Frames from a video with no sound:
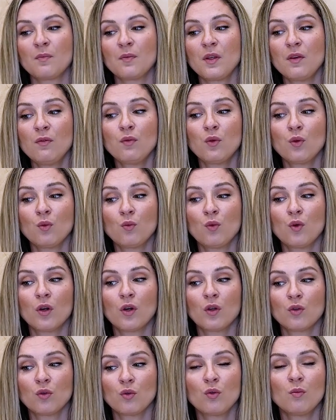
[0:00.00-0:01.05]
If you
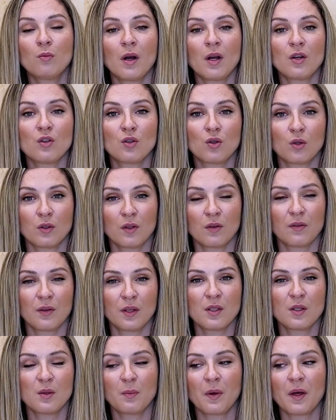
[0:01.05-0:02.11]
work too much on the
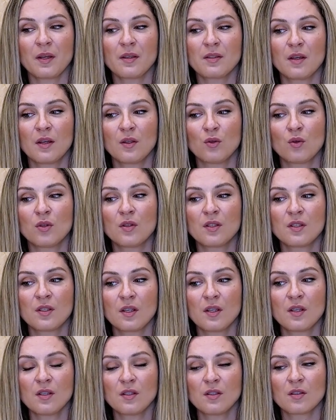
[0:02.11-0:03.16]
first pass and you
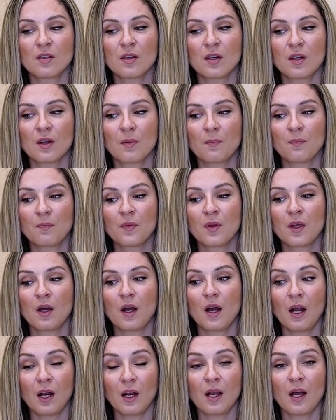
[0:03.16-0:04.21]
insist
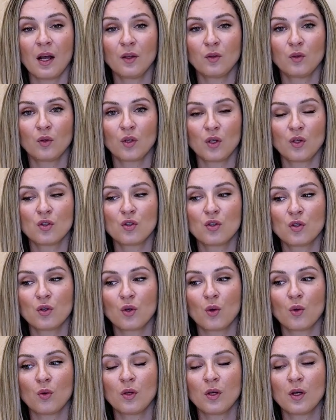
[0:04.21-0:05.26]
a lot on each
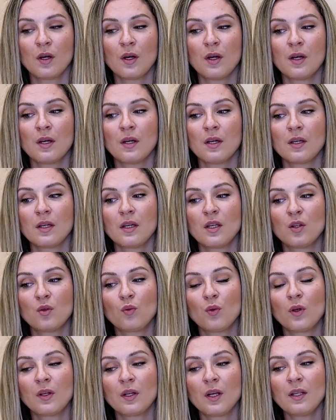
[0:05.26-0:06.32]
stroke, it
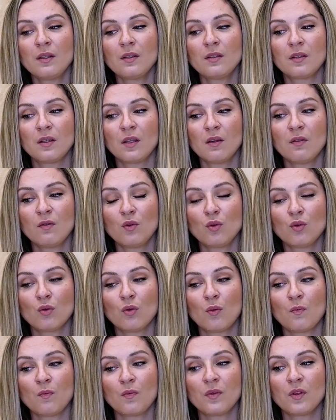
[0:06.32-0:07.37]
will not give
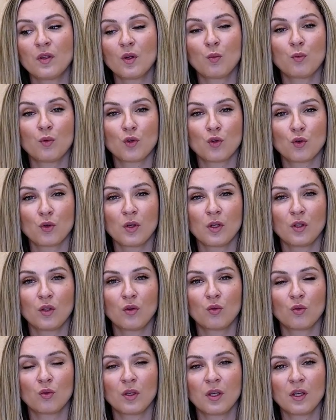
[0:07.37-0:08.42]
you the opportunity
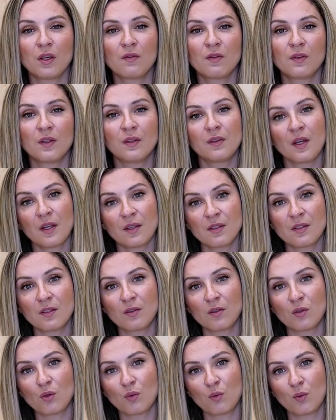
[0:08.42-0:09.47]
to give the
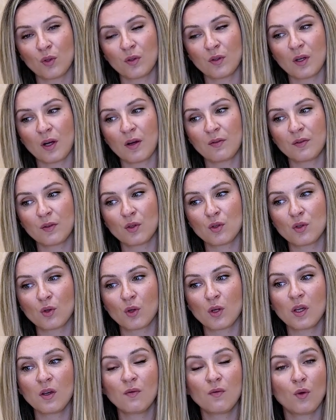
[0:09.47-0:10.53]
density you want after.
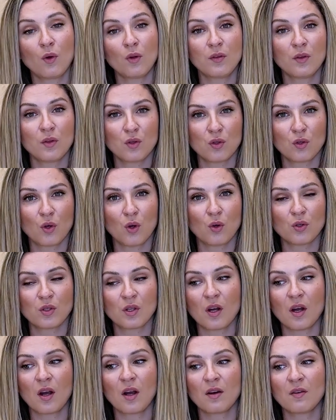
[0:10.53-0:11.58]
So if all the strokes
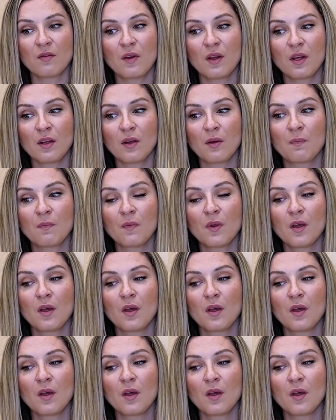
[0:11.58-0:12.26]
are very